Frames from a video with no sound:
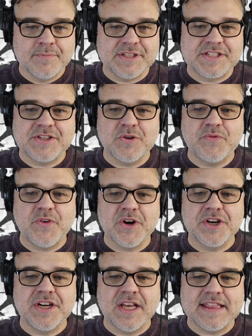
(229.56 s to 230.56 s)
But so far,
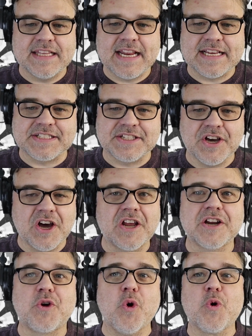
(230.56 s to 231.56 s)
nothing has gone
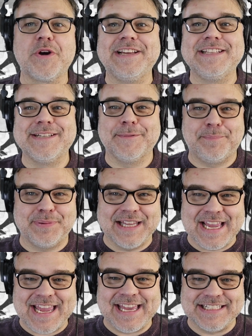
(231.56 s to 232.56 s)
according to
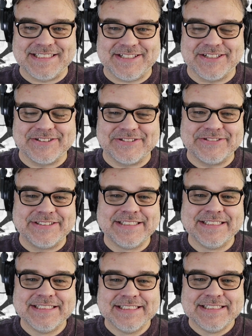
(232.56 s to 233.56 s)
plan, so
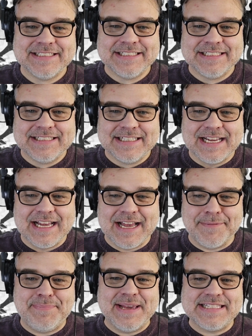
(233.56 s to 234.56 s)

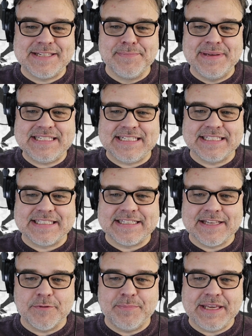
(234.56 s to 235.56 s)
I'm pessimistic that
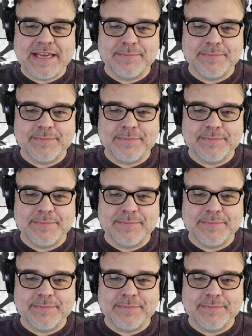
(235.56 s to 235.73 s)
they'll be